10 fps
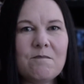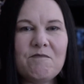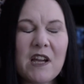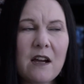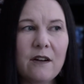
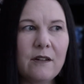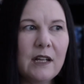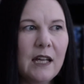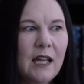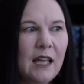now
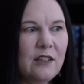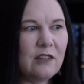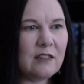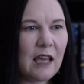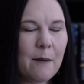it
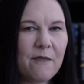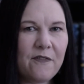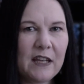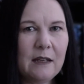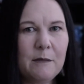just kept
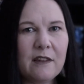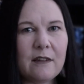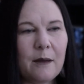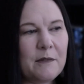feeding this thing.